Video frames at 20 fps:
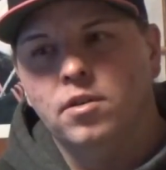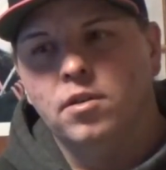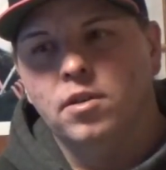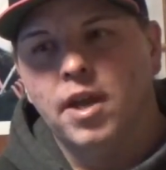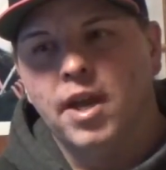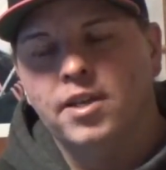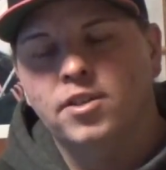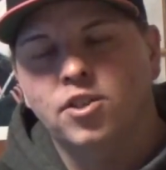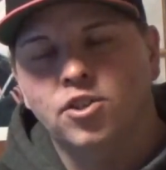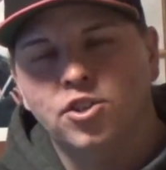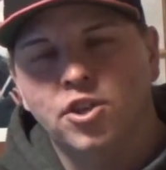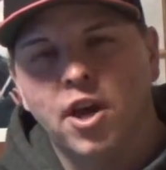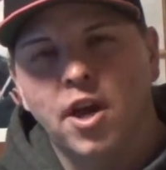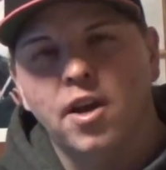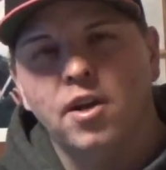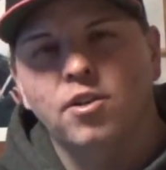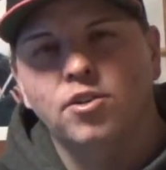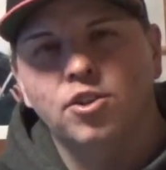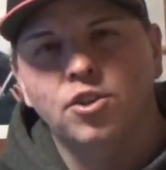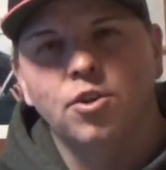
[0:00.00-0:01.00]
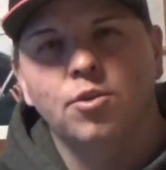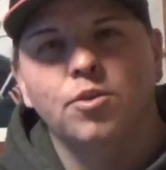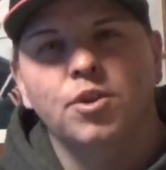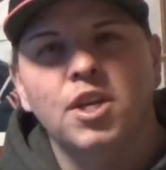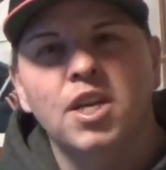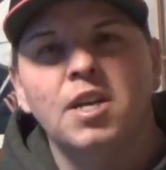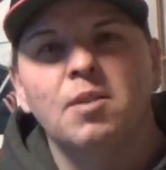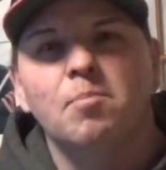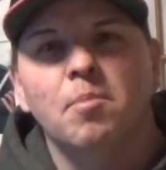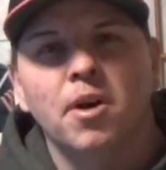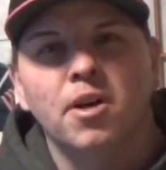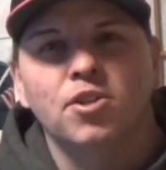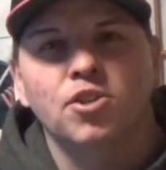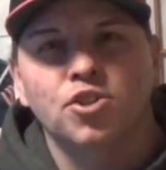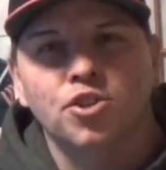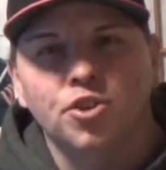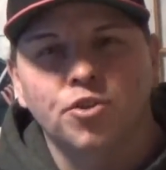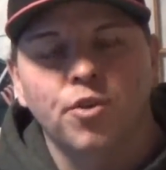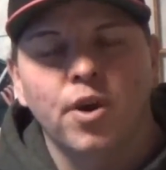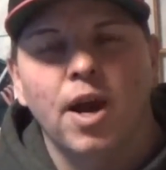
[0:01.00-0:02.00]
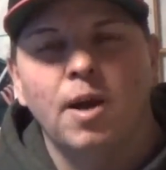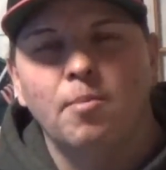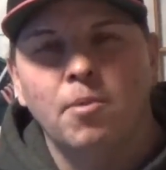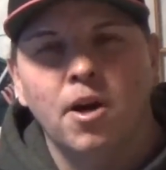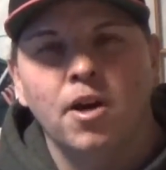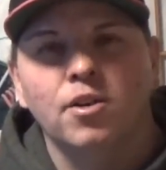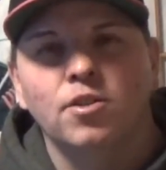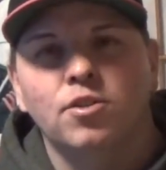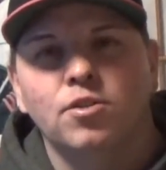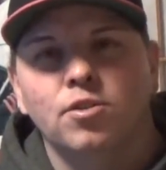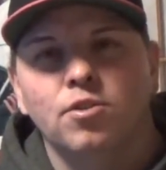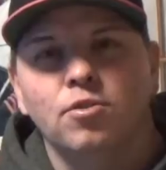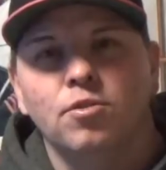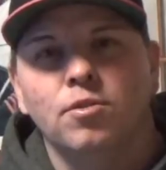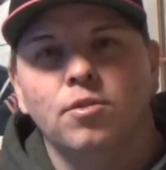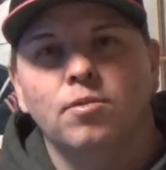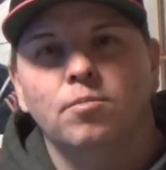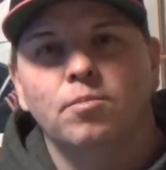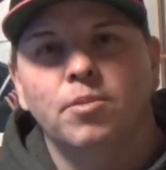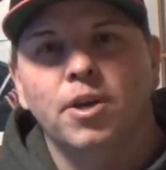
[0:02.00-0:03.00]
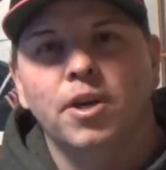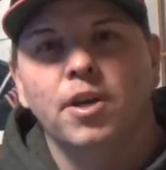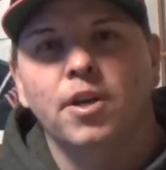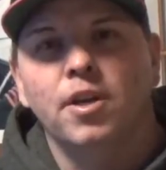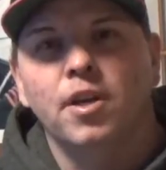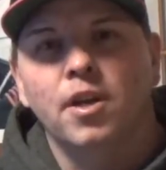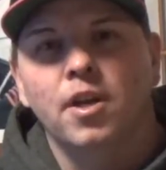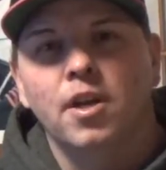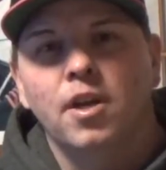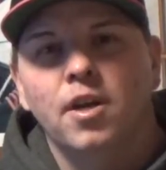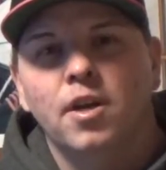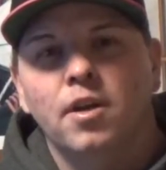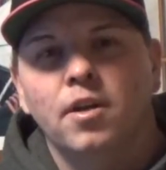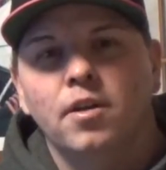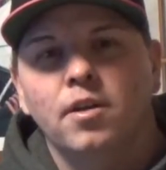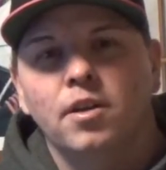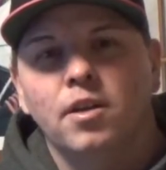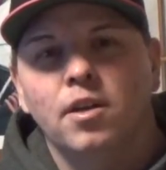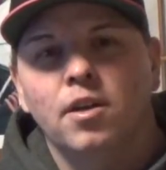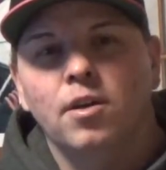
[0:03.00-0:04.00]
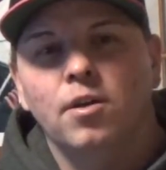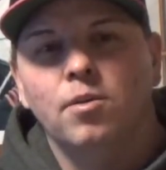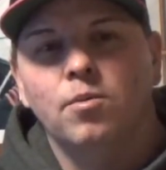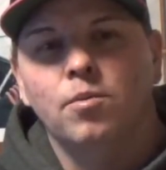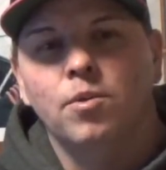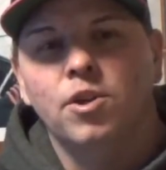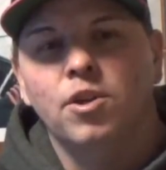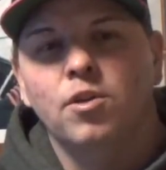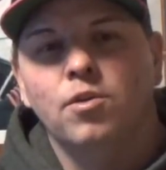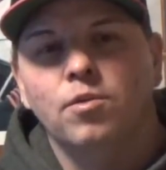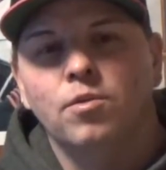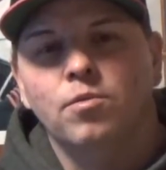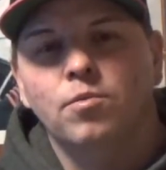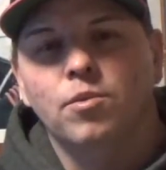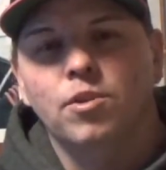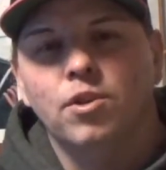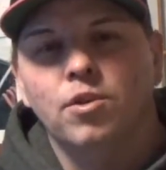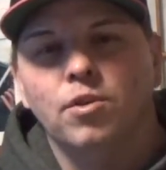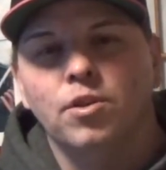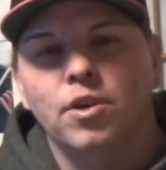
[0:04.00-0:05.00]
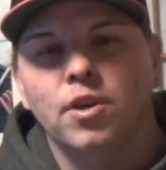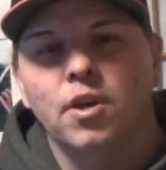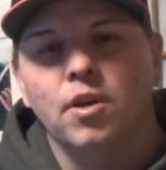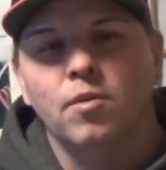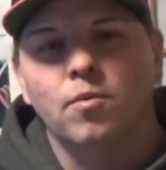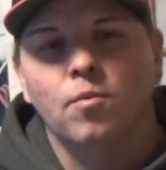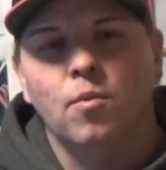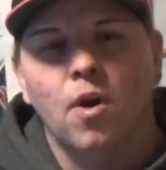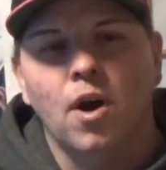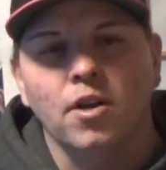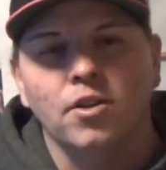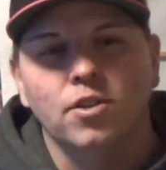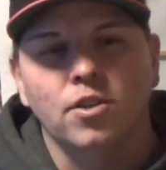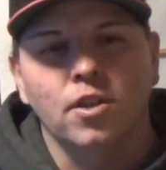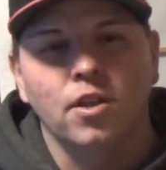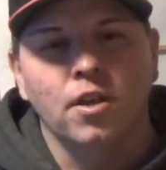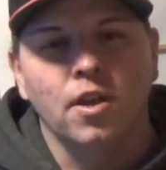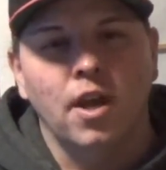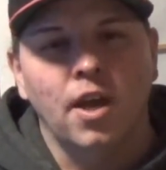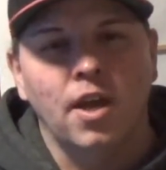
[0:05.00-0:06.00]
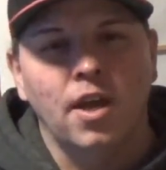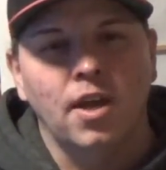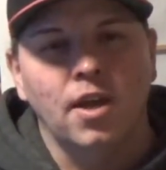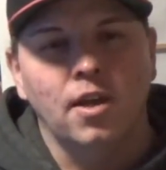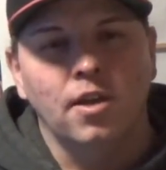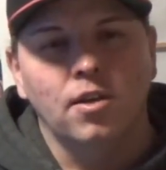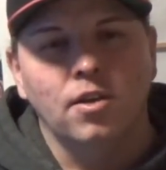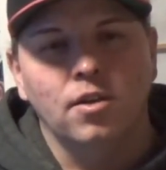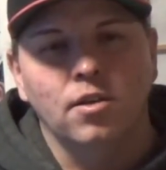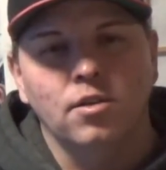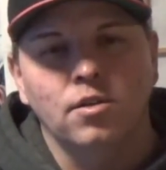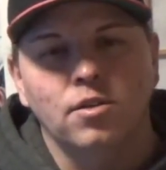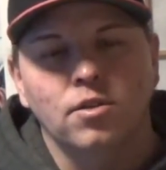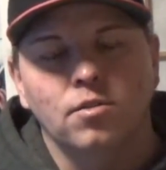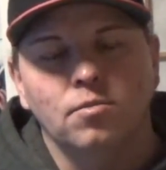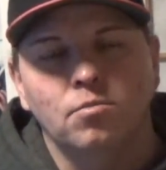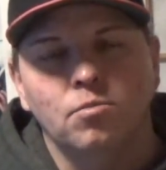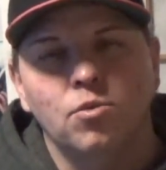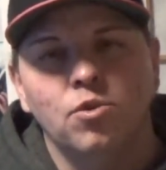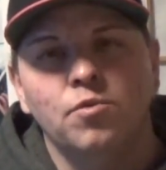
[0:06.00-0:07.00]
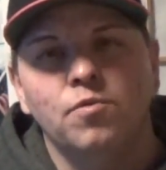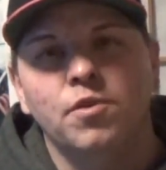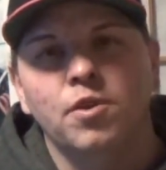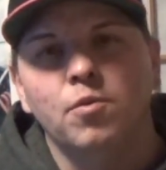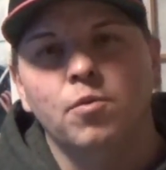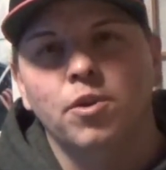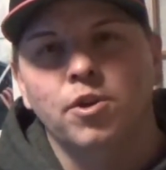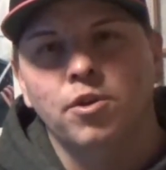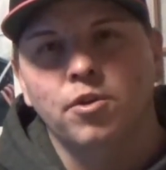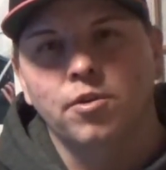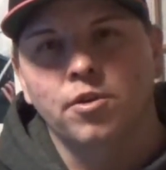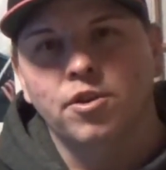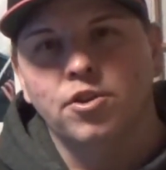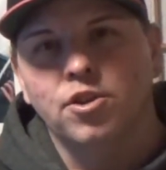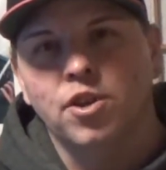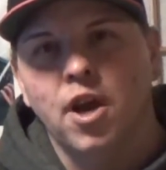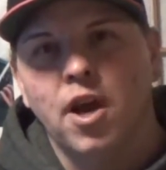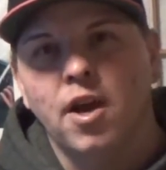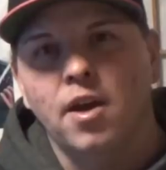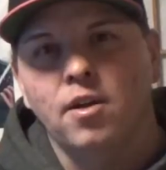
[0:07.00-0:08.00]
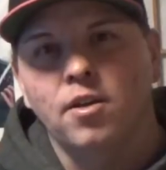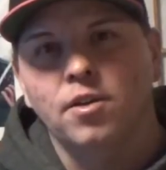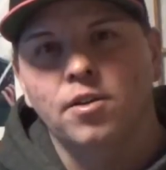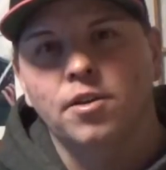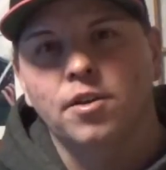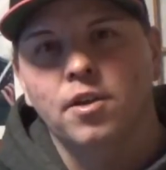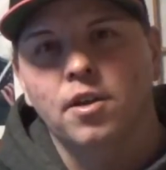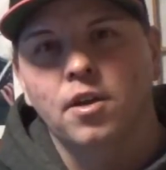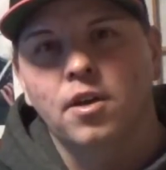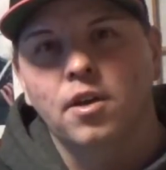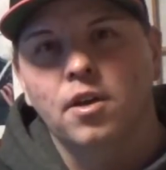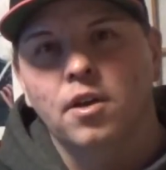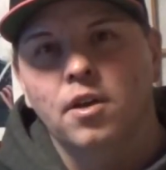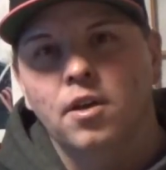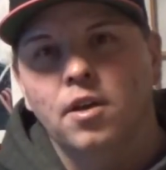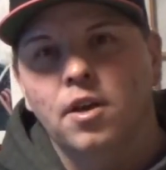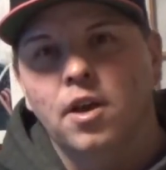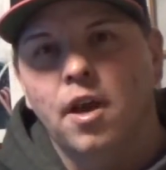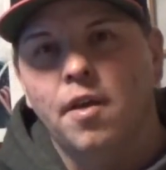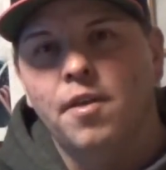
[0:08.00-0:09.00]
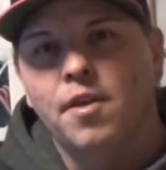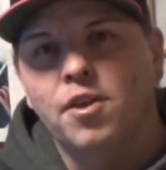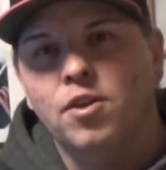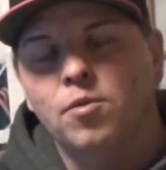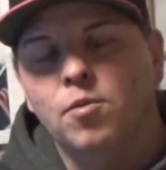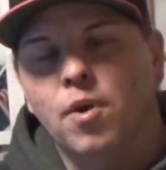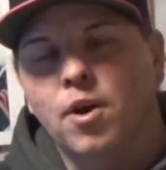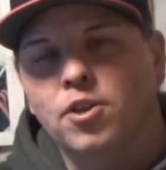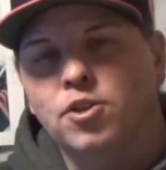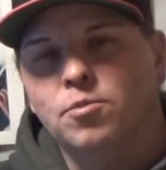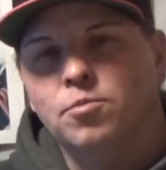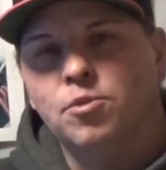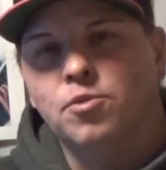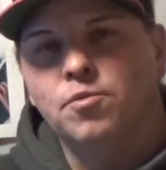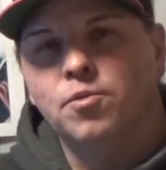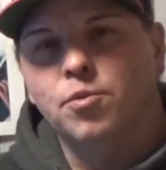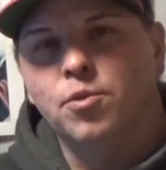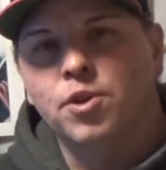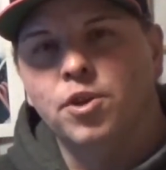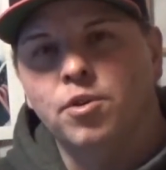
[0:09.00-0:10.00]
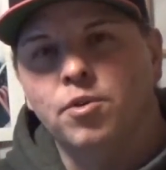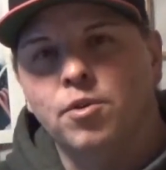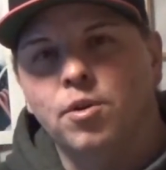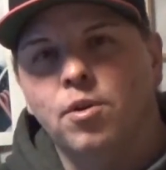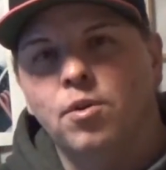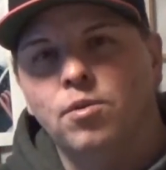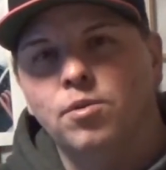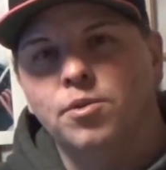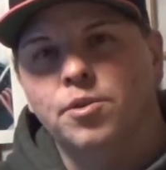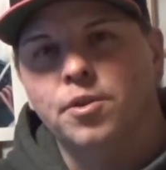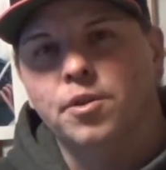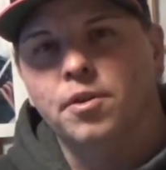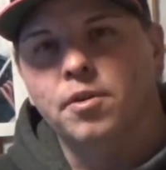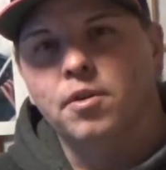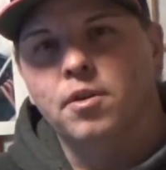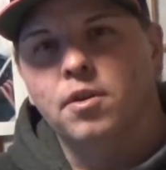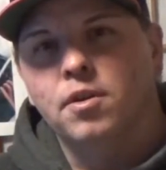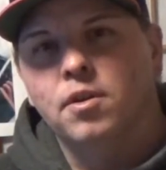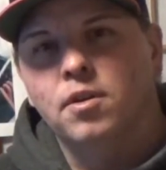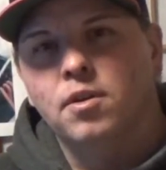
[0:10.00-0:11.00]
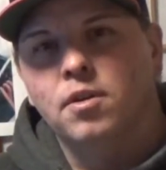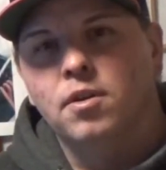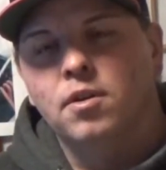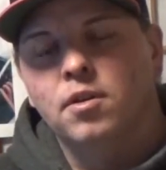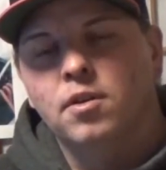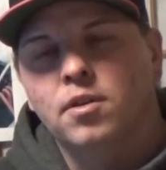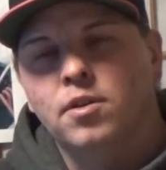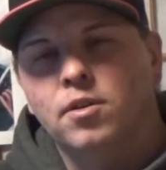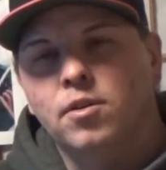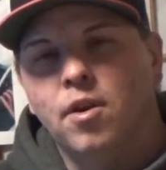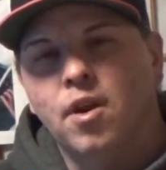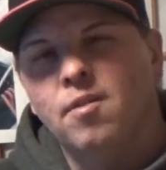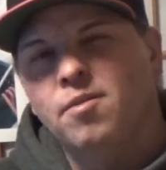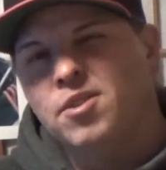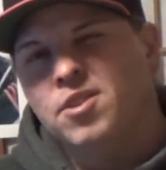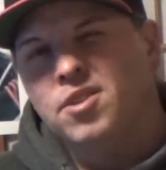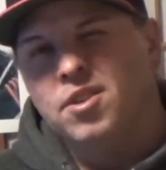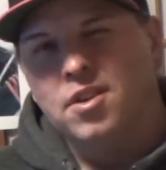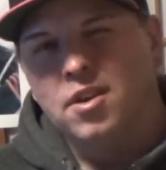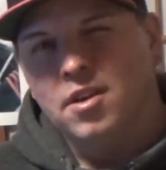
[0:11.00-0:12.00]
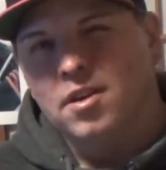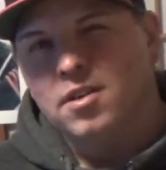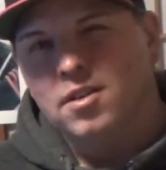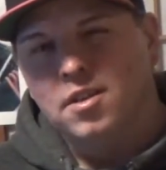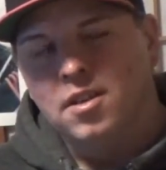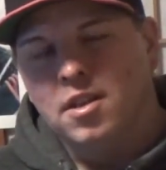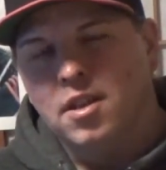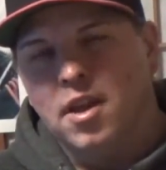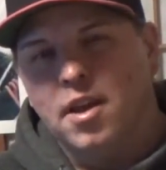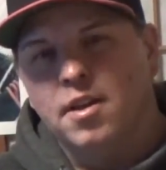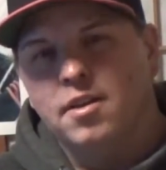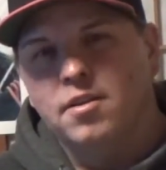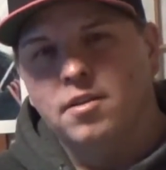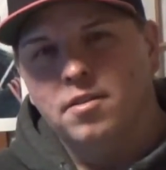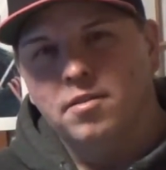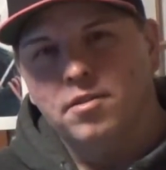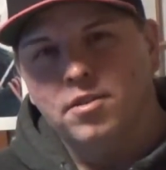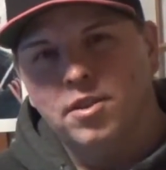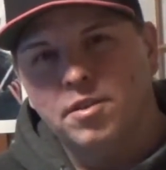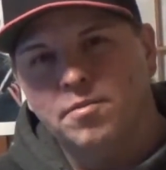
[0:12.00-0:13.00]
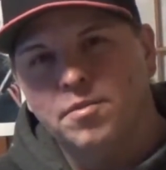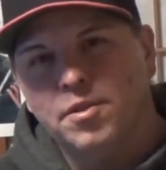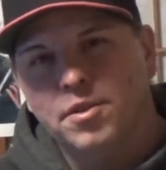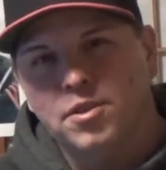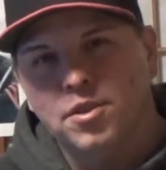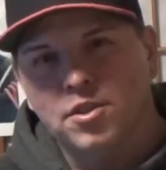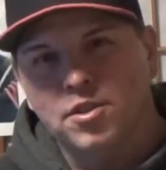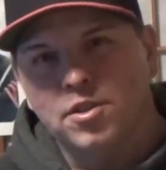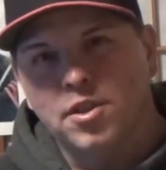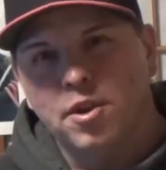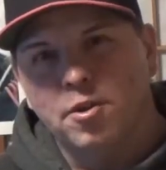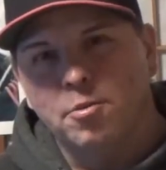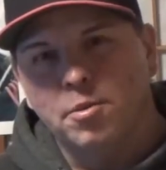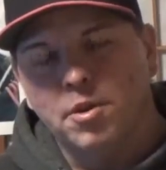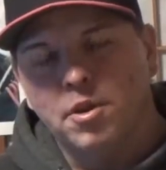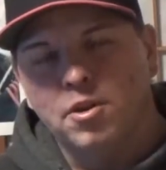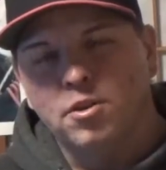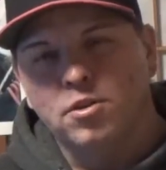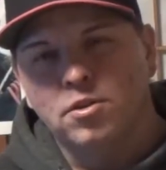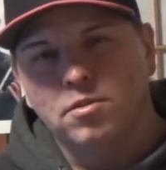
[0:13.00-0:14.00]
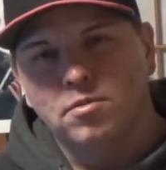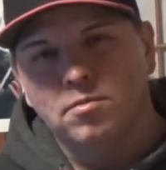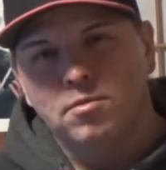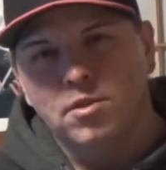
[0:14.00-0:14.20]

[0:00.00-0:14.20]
as a child, you don't need much to grab onto. But, you know, when you look at watching a movie when you're a child, and then you watch a movie when you're older, you're obviously going to see a lot of differences there, because